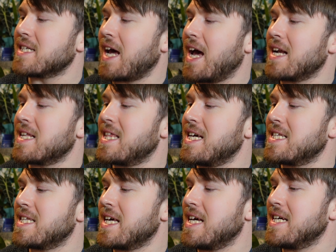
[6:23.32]
and
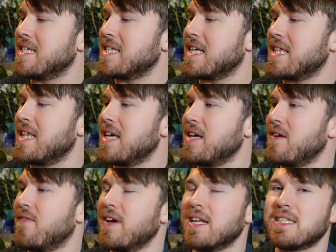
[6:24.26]
this is the
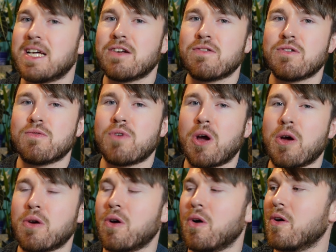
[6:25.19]
Philodendron Rojo
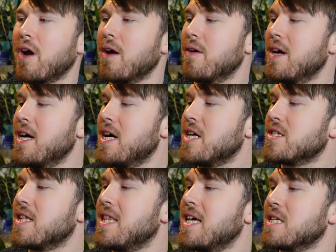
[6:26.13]
Congo. So
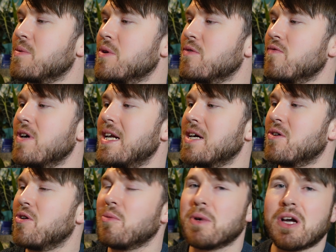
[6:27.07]
this one really
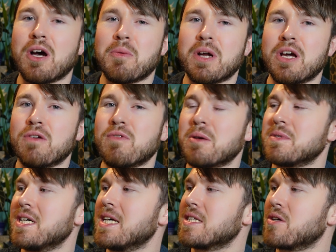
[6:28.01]
caught my eye when I unwrapped
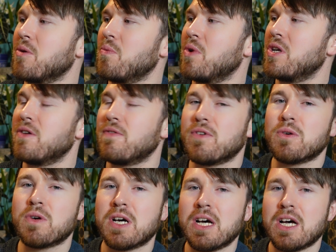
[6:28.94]
it. It's got
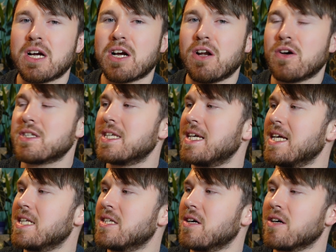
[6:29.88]
wonderful
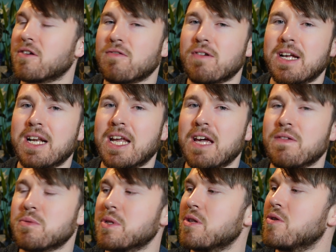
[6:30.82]
glossy dark green
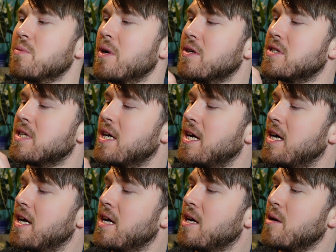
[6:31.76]
leaves with an almost
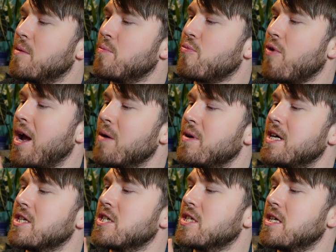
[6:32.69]

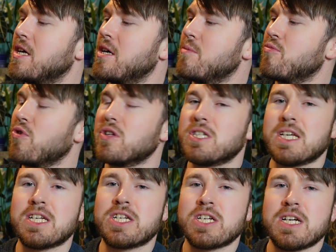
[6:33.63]
brownish,
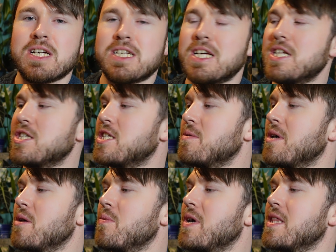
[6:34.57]
bronzish tinge to
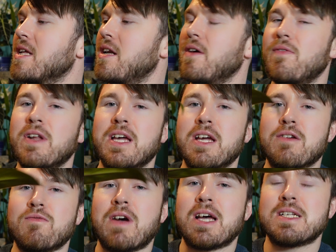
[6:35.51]
it, with lovely
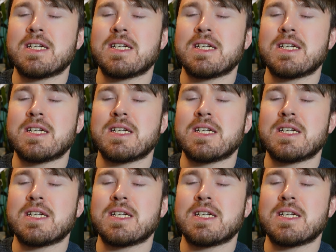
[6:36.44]
red